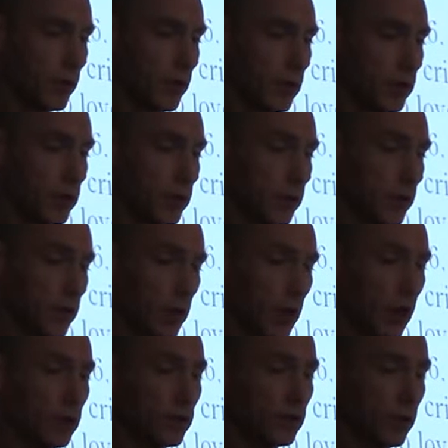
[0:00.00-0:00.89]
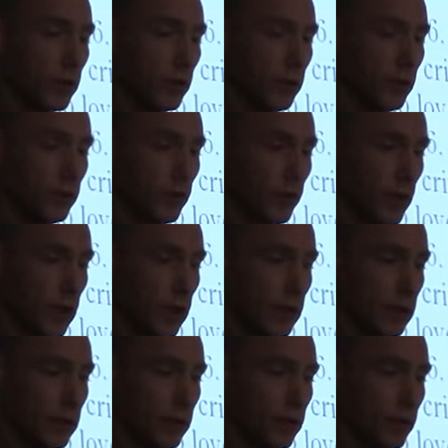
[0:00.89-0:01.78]
releases, also
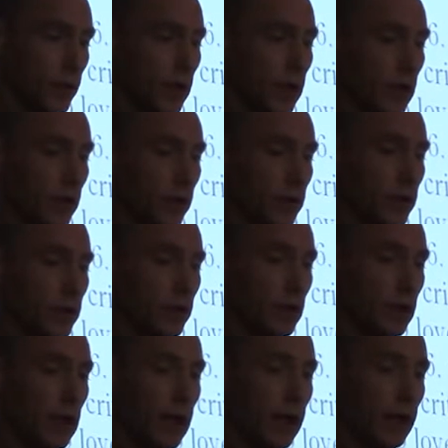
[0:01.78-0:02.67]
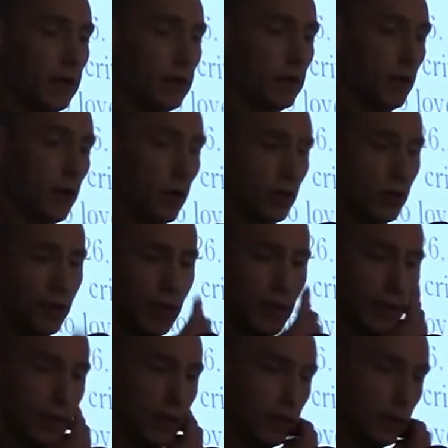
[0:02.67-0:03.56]
releases Windows 8 RT,
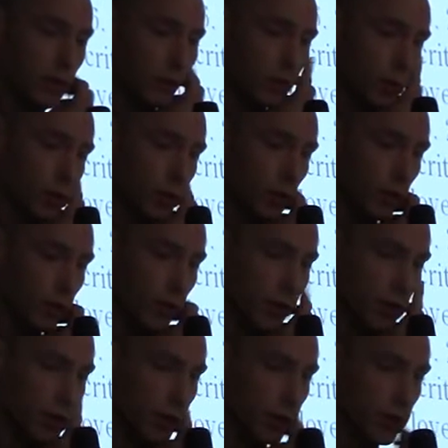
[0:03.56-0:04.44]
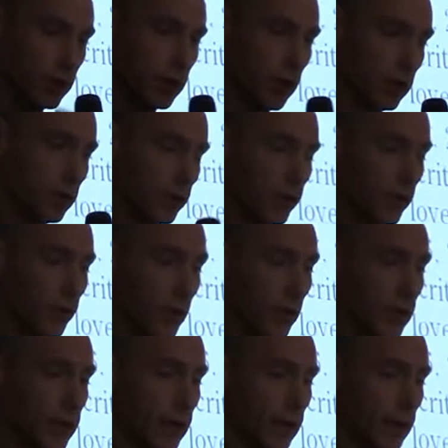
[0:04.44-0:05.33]
which unofficially stands for
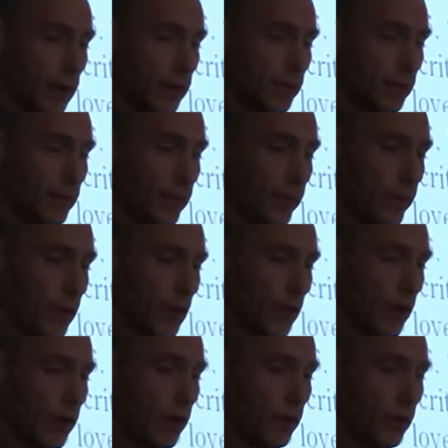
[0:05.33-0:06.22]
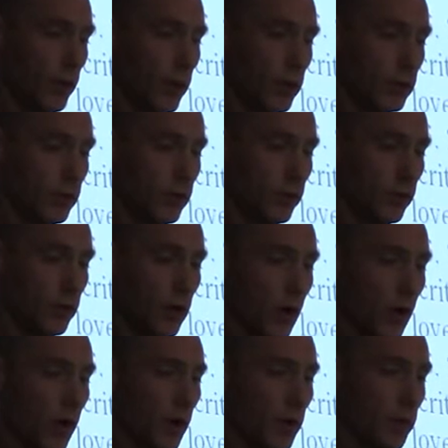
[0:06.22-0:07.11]
Runtime, an OS for
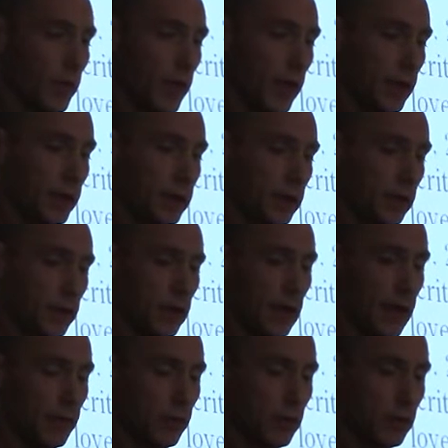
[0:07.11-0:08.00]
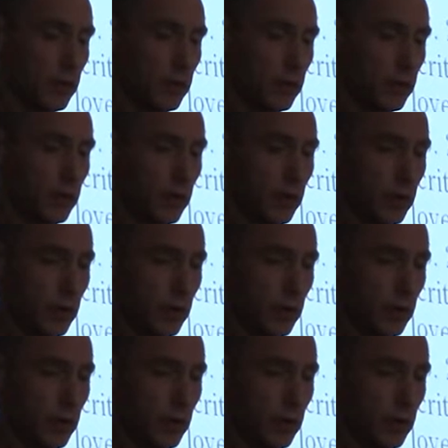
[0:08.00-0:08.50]
ARM-based tablets